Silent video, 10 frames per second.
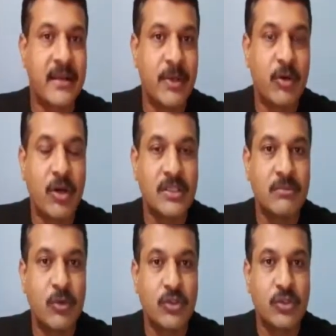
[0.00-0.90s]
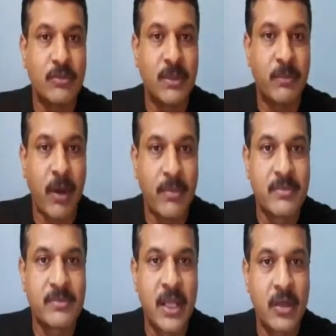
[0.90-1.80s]
because most of the
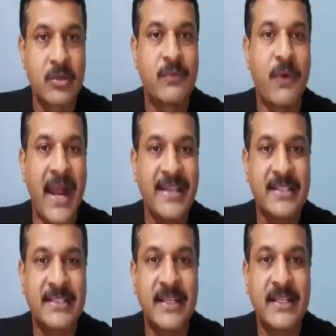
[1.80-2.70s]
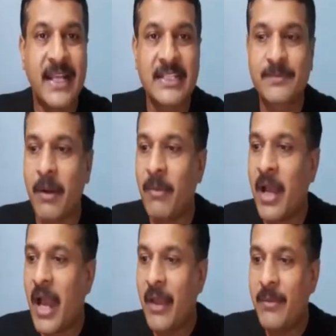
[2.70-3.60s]
problem to find the Z transform
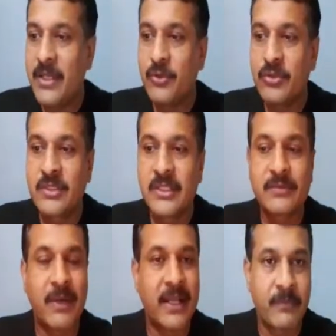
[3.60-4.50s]
I will use this one.